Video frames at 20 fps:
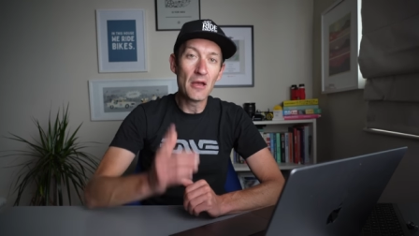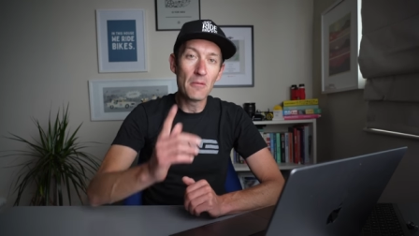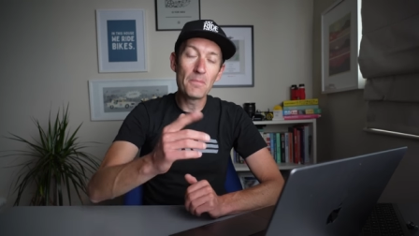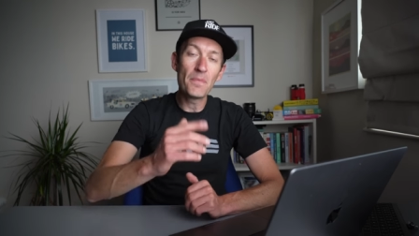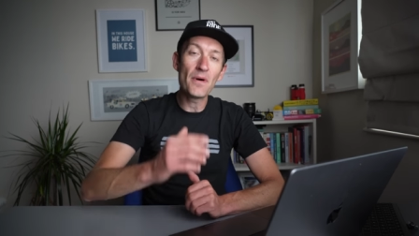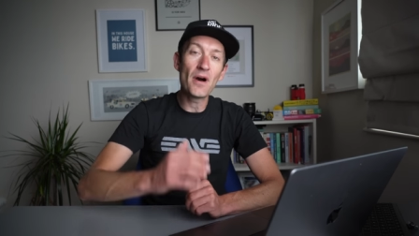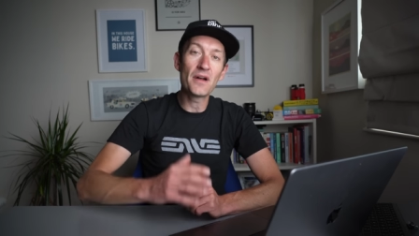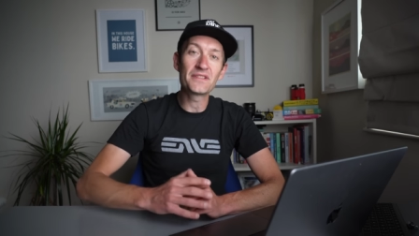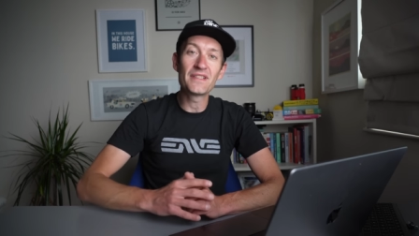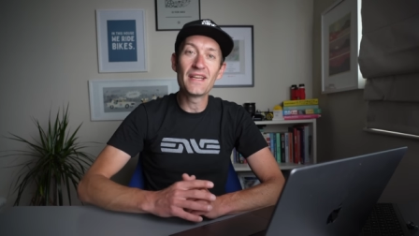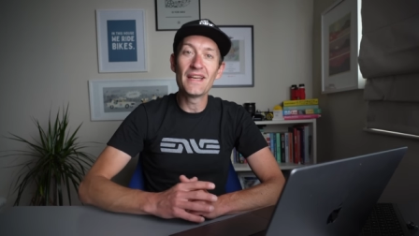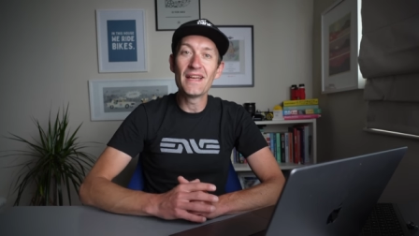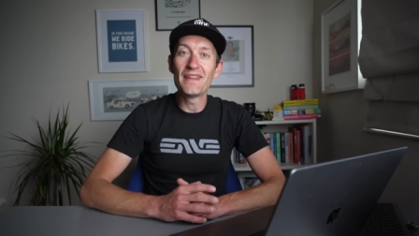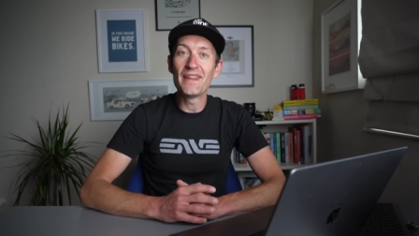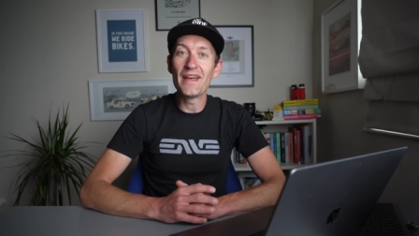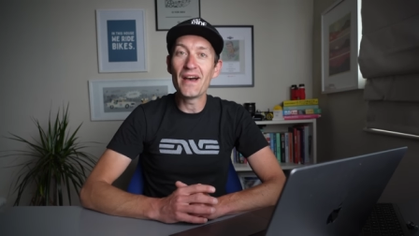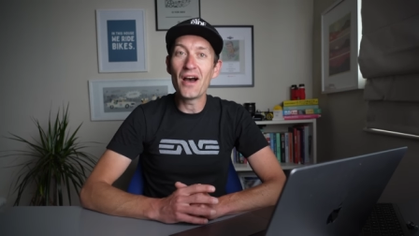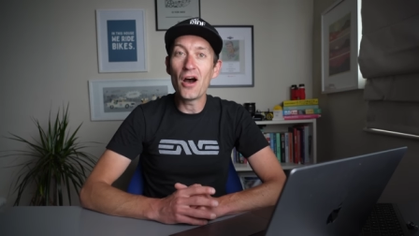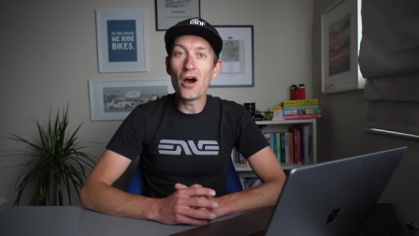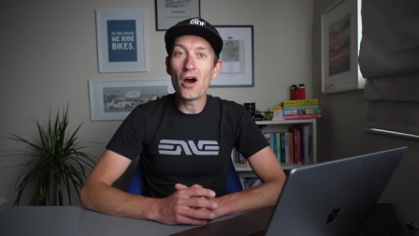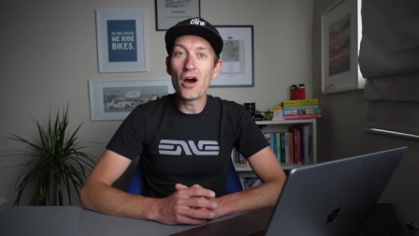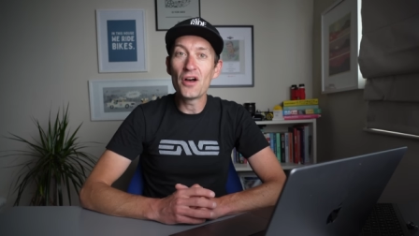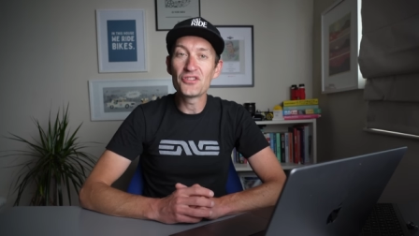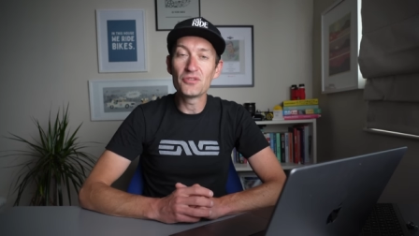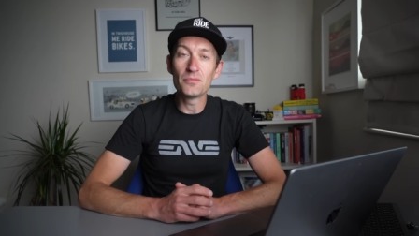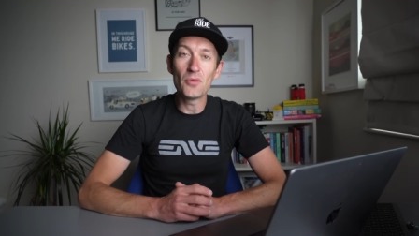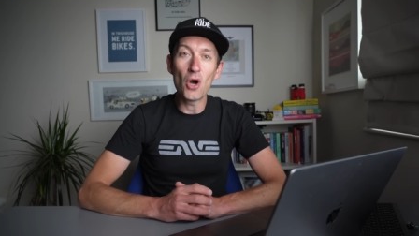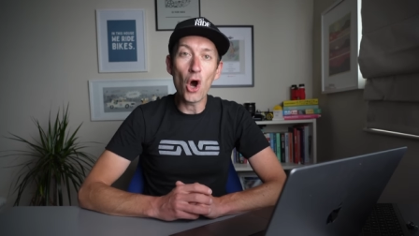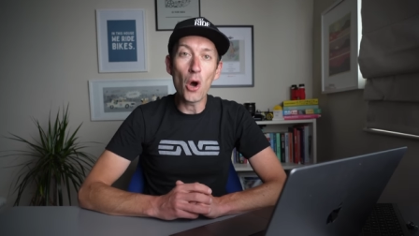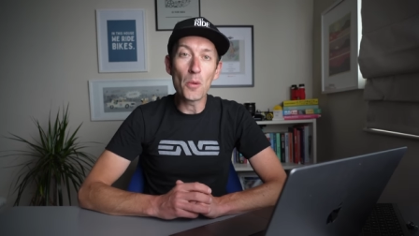But there are
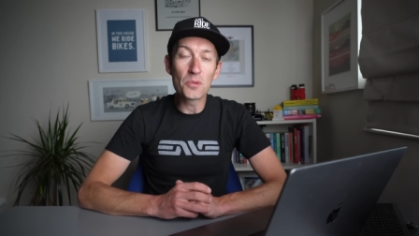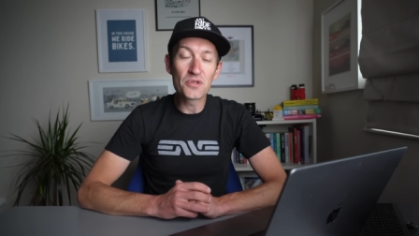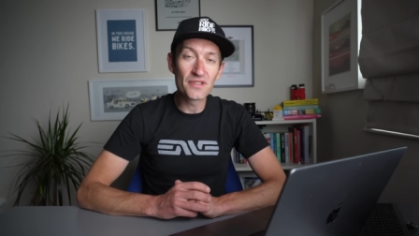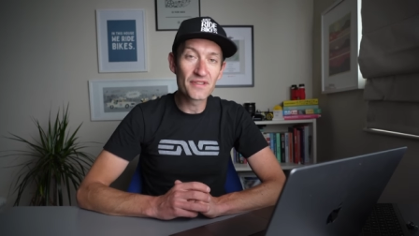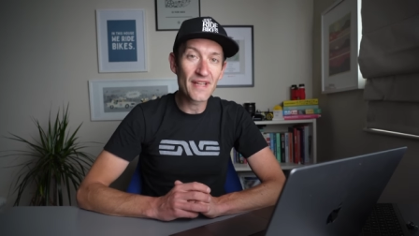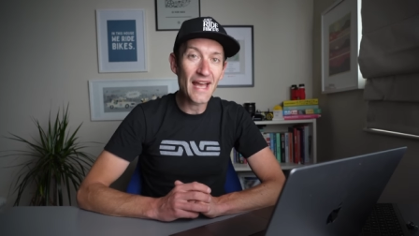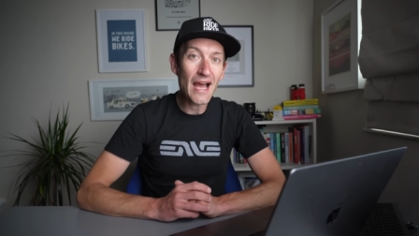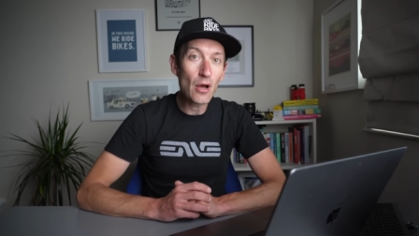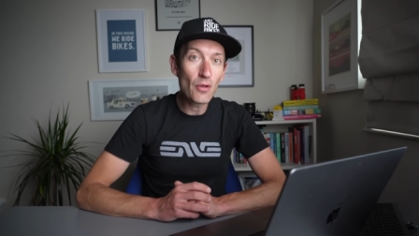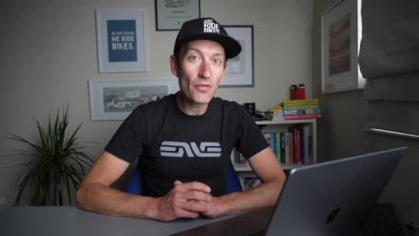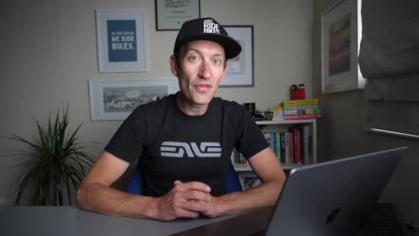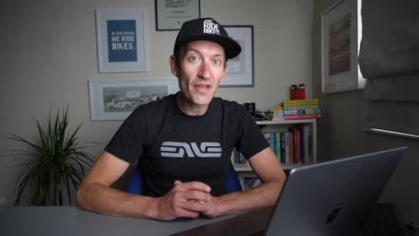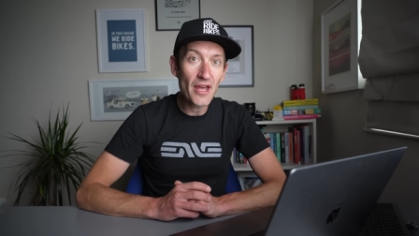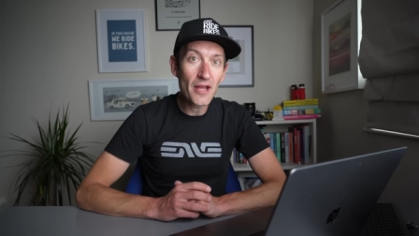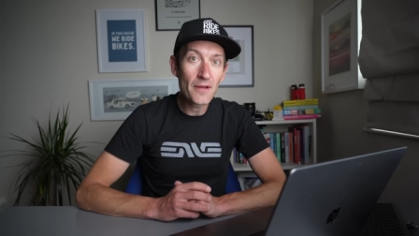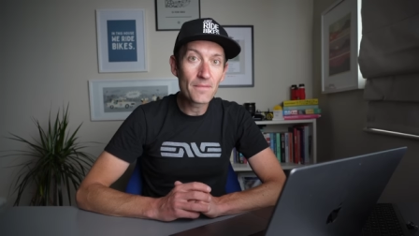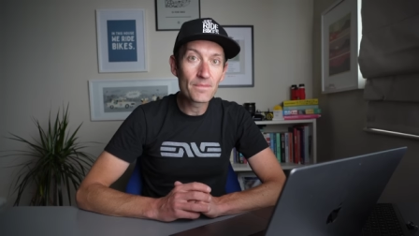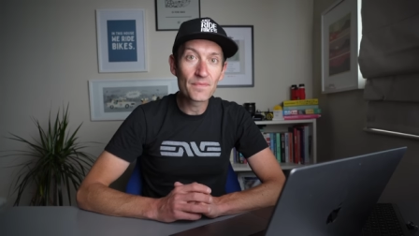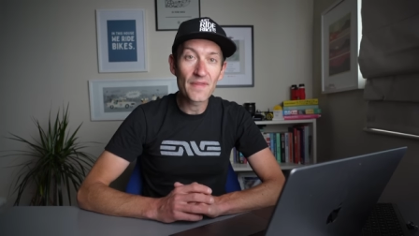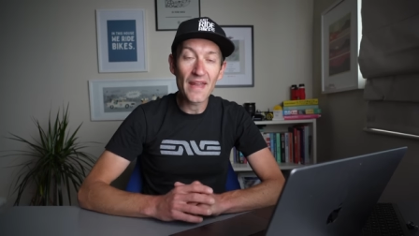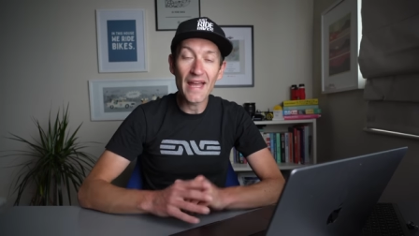some options out there,